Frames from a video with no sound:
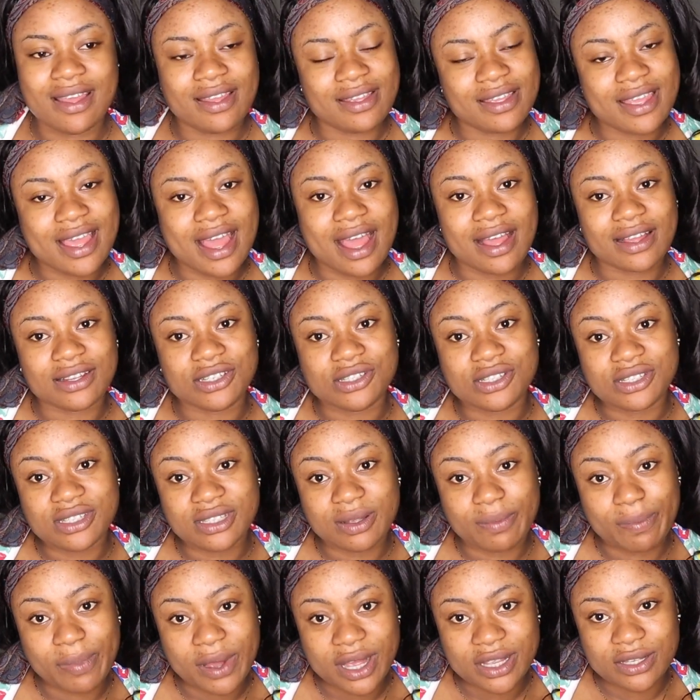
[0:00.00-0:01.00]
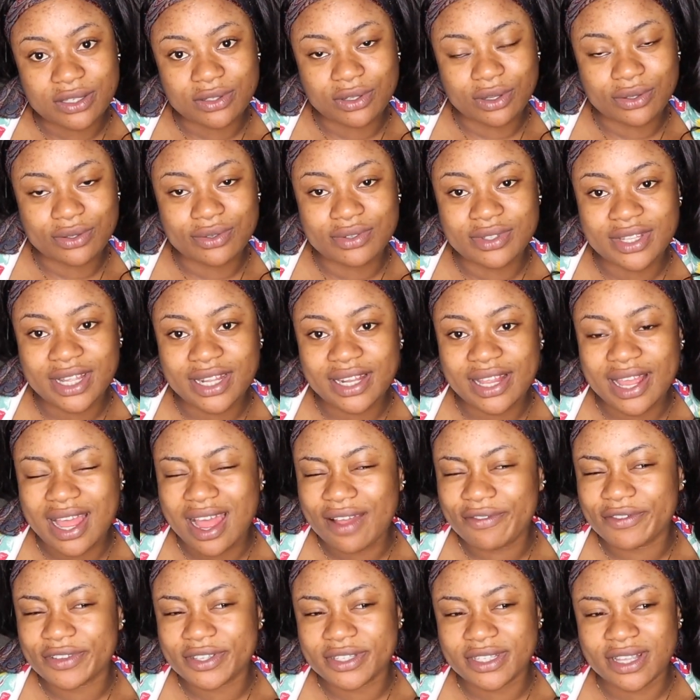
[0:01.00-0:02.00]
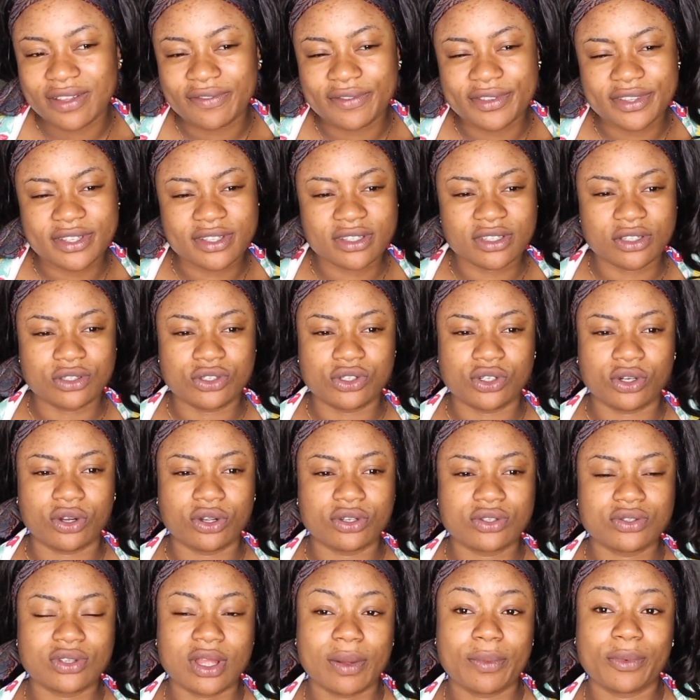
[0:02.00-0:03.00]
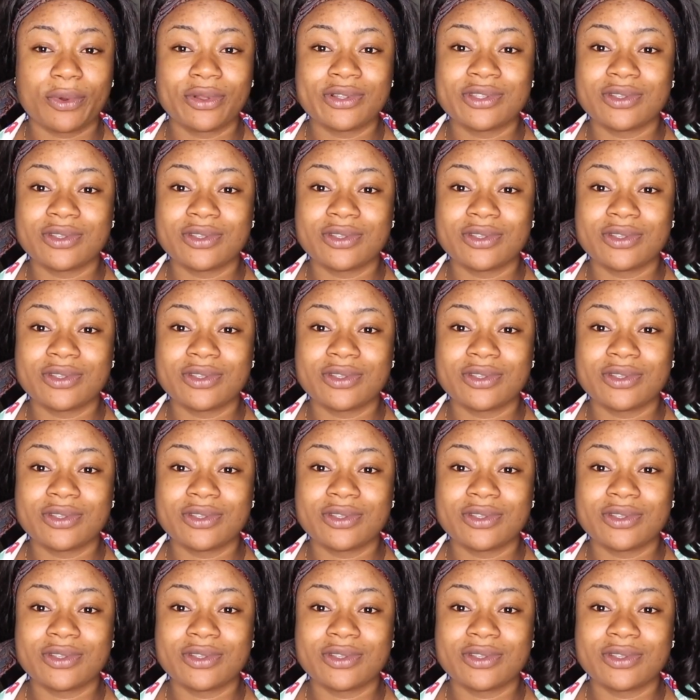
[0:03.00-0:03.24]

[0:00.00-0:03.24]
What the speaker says: Yeah, she's a pastor. Today they have a service in the church, so I'm